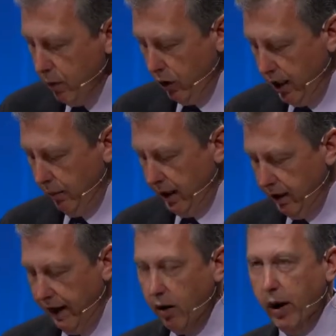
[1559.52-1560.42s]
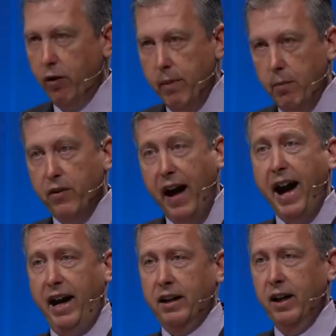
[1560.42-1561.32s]
him, and in that way, remember
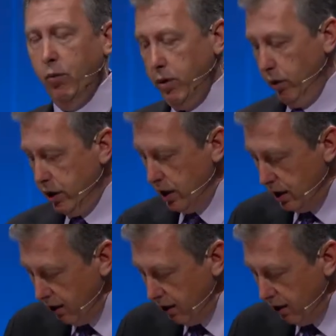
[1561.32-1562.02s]
that, which he did